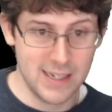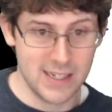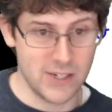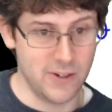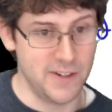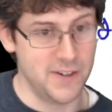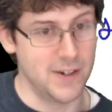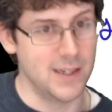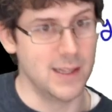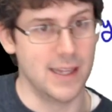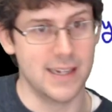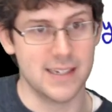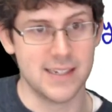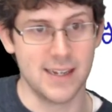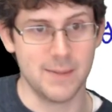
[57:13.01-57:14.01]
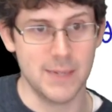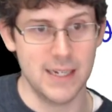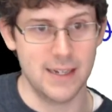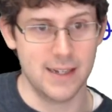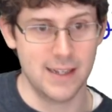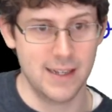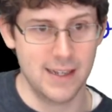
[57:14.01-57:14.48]
So I'll draw a line
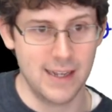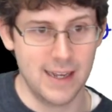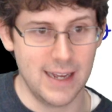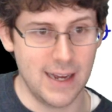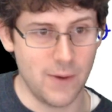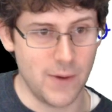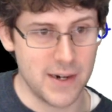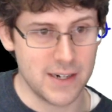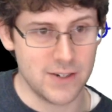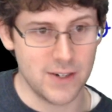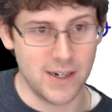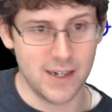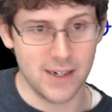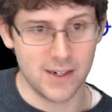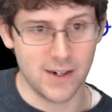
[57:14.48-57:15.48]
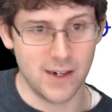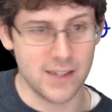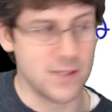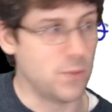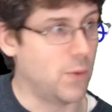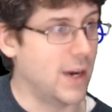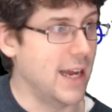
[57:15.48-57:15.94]
segment. I want to draw
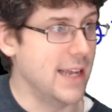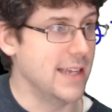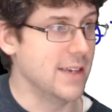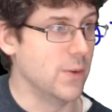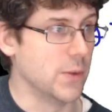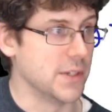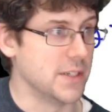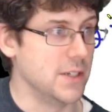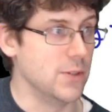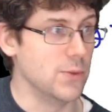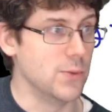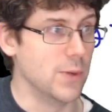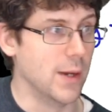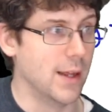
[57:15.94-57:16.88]
across y equals 2.